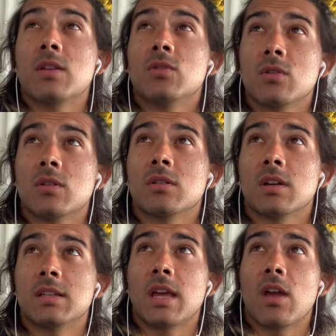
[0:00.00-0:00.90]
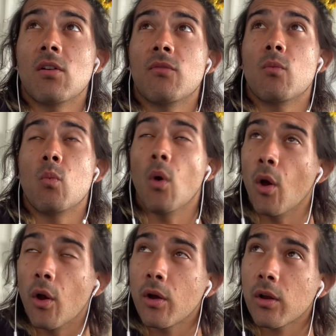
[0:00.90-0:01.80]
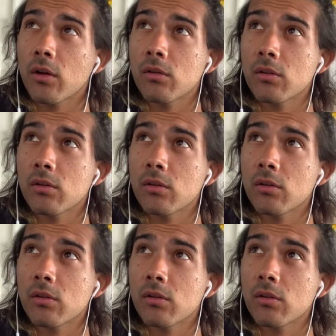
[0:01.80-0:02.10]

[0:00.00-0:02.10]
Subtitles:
took a day off work,